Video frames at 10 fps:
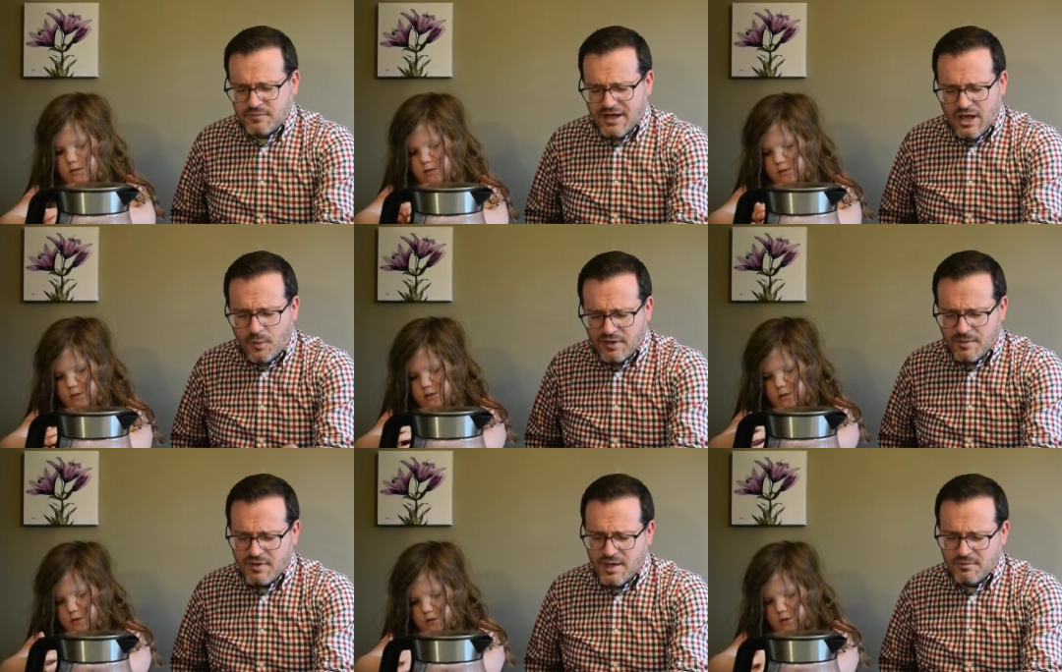Speaker 1: by
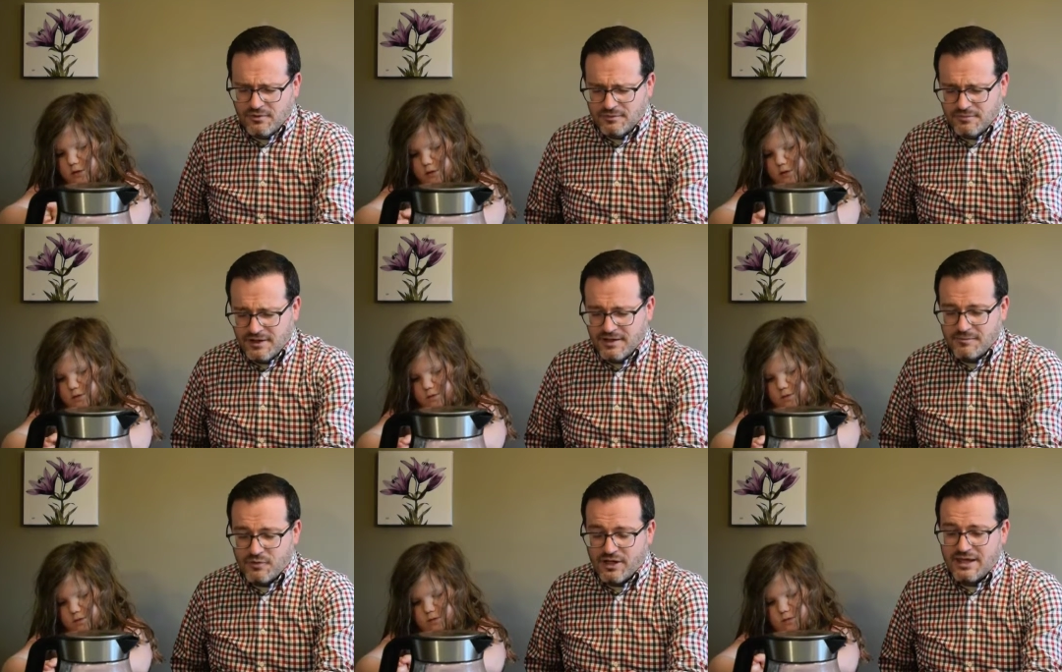helping people, by
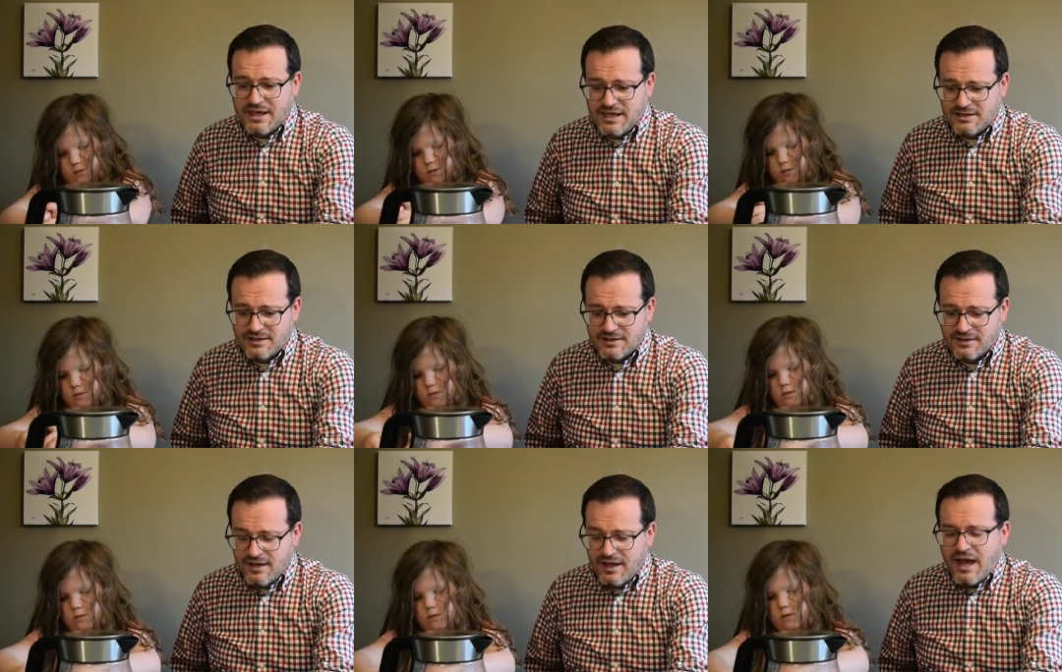bringing
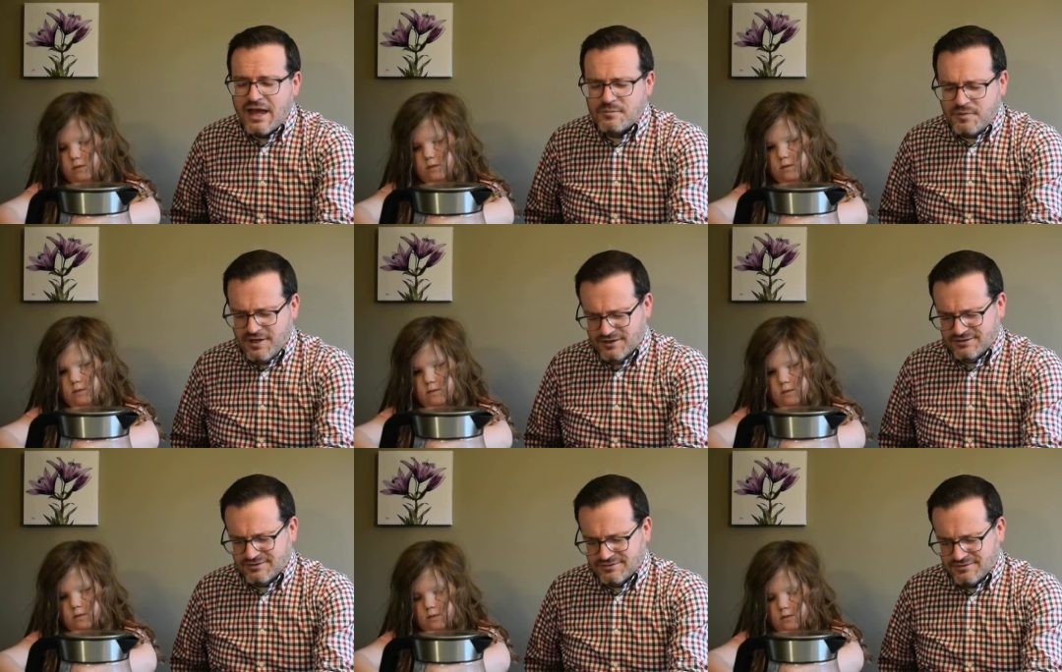healing and
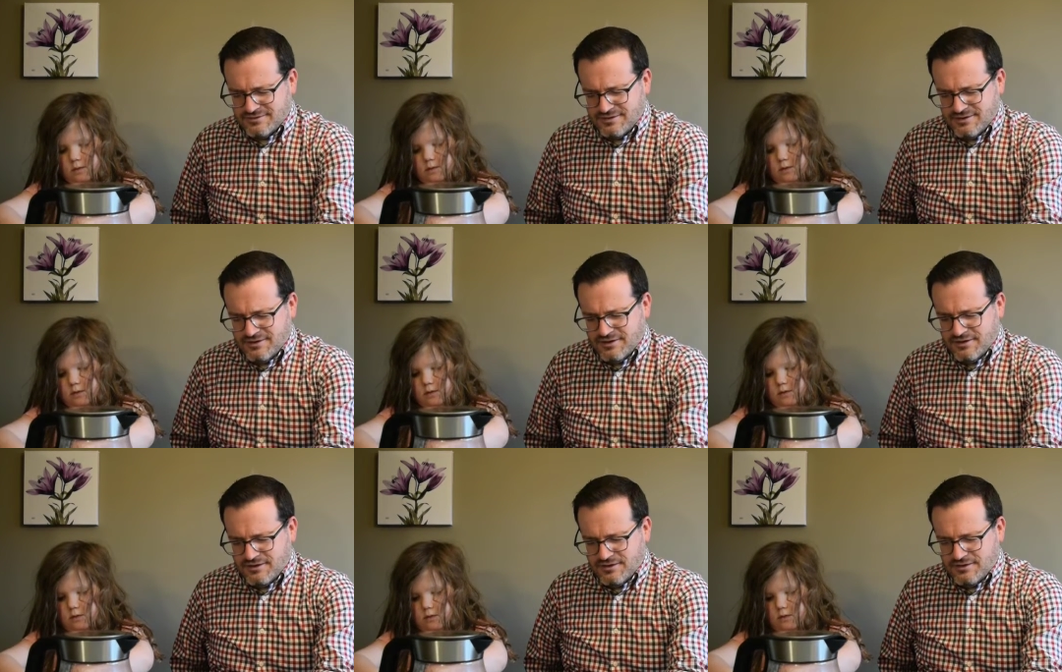peace.
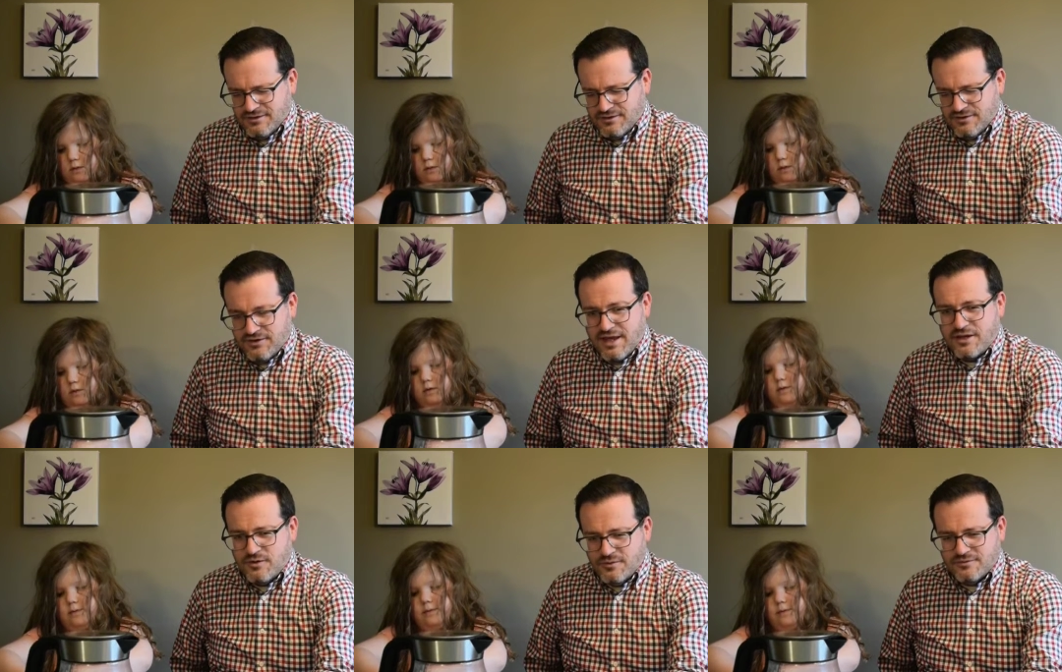
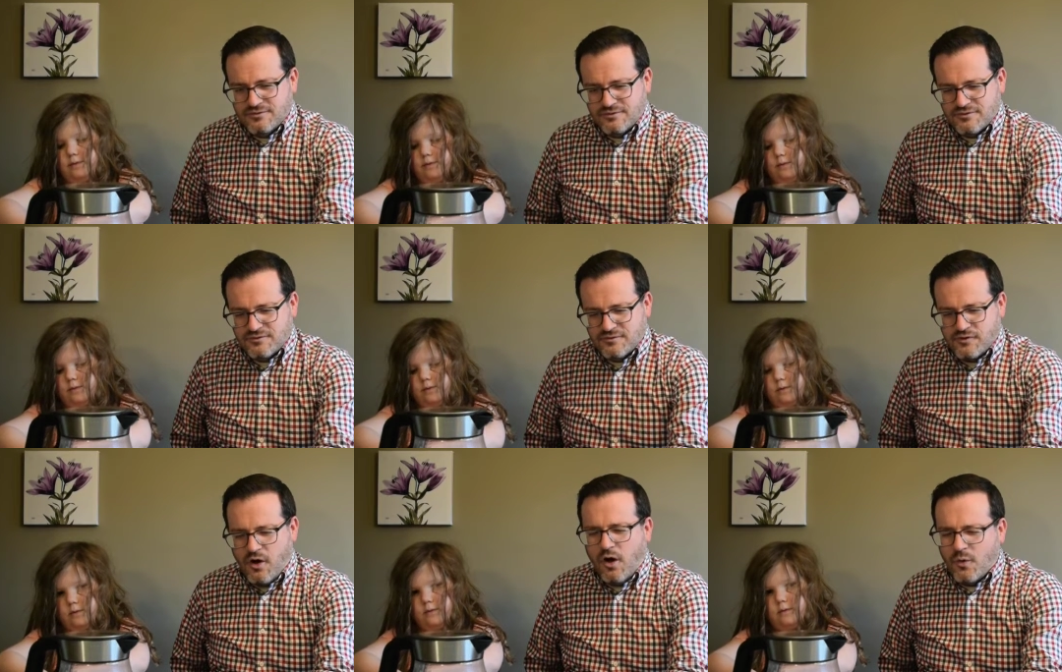Thank you
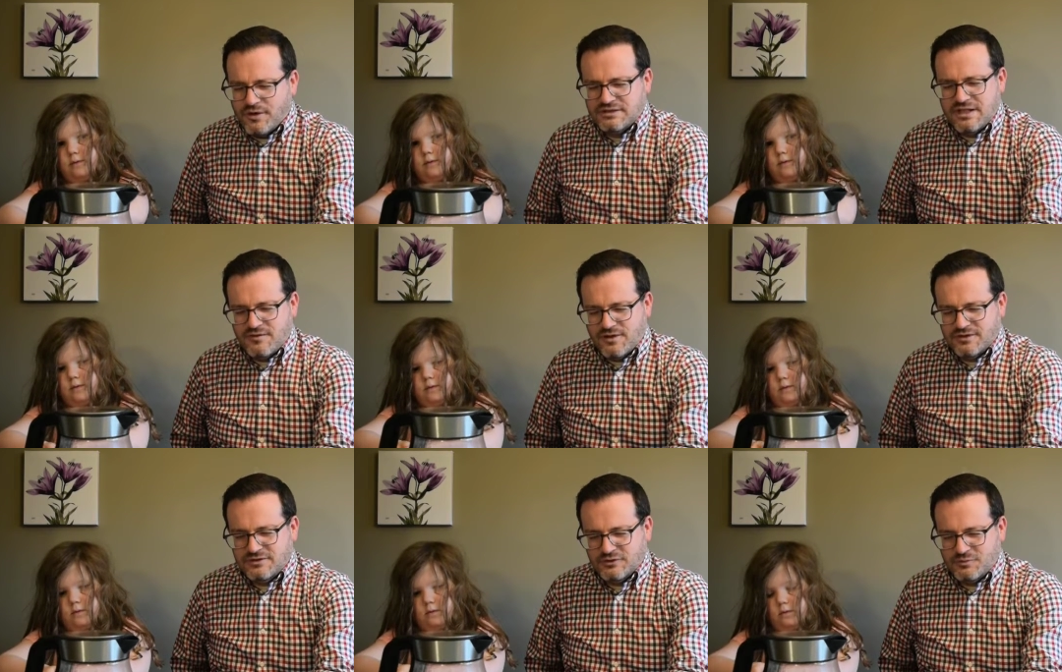for always giving
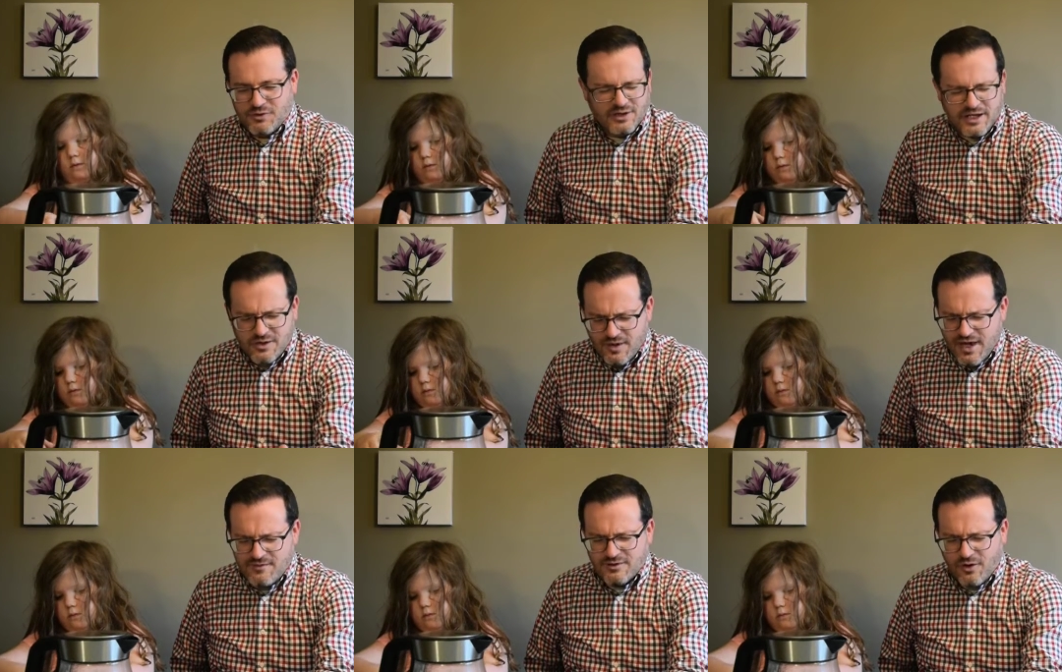us your Spirit like you
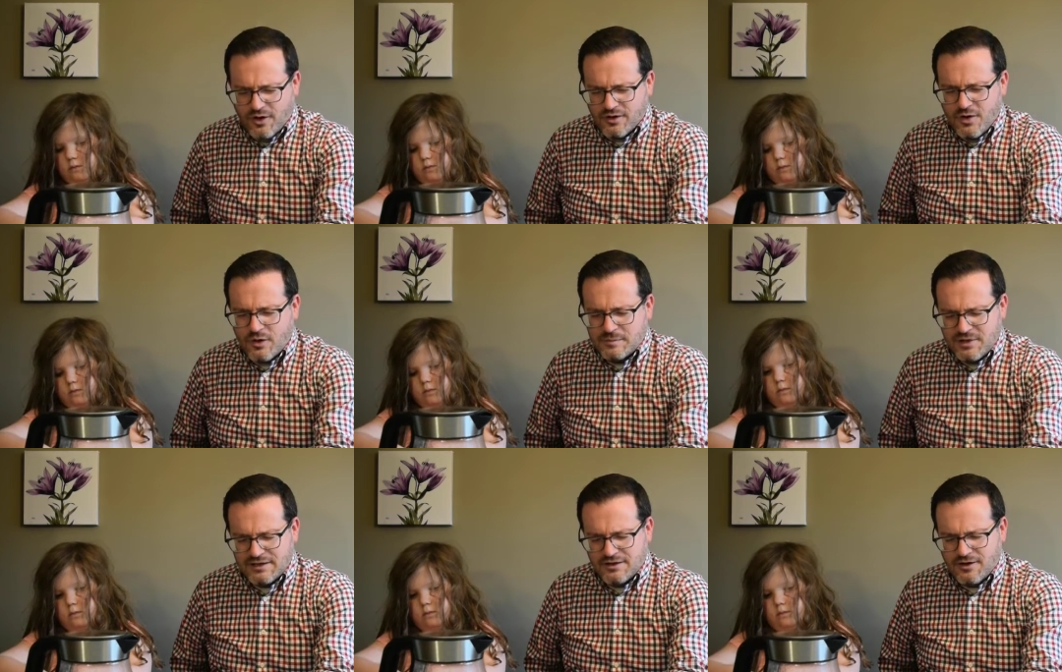gave it long ago on
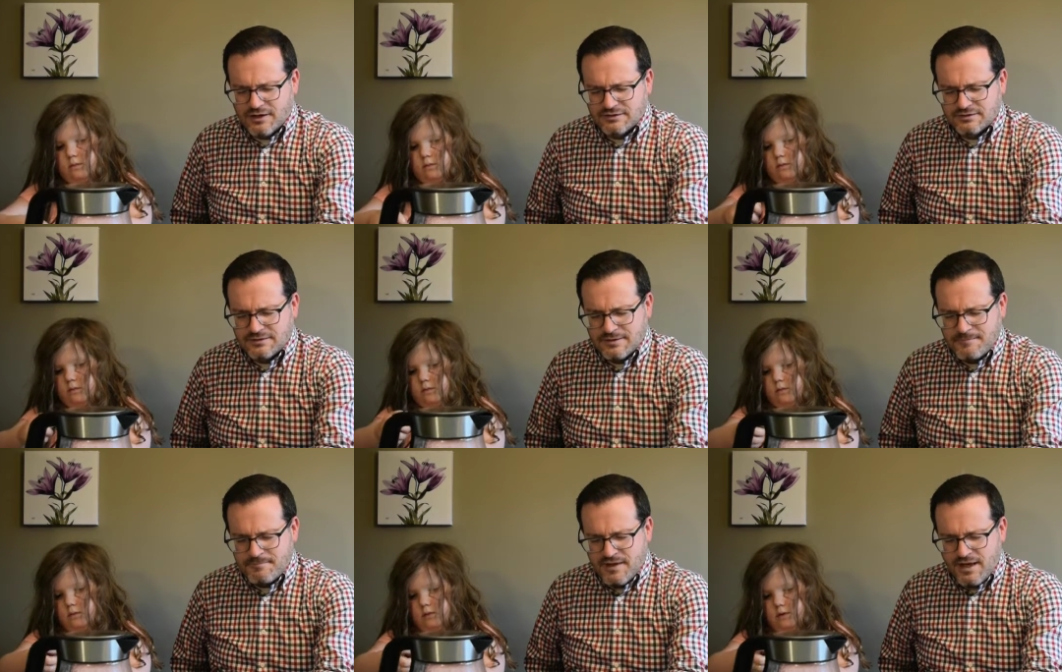Pentecost.
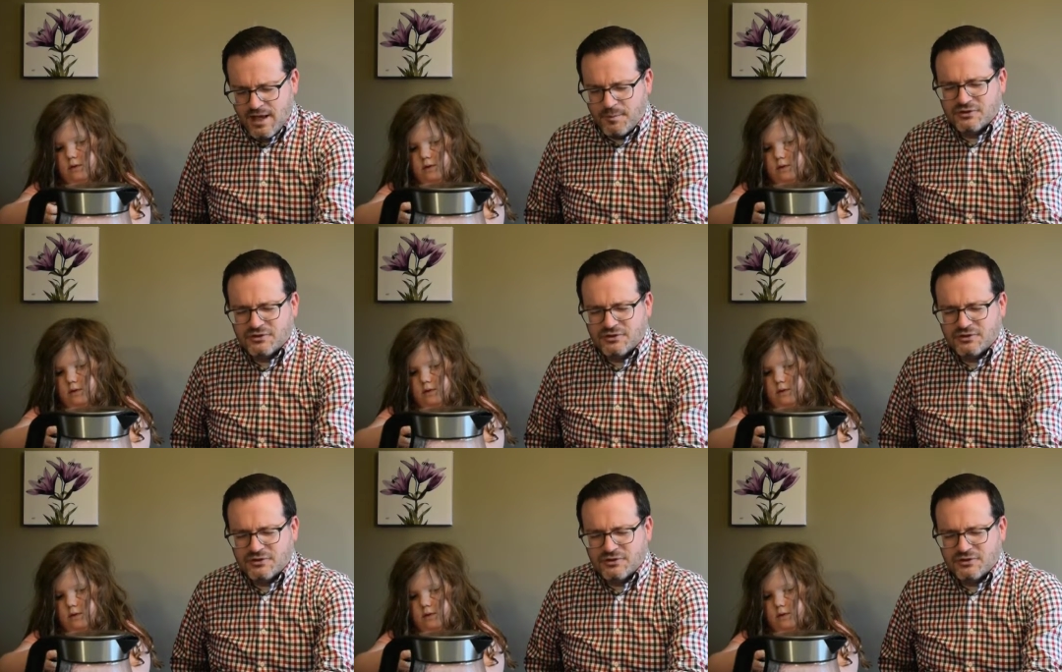Help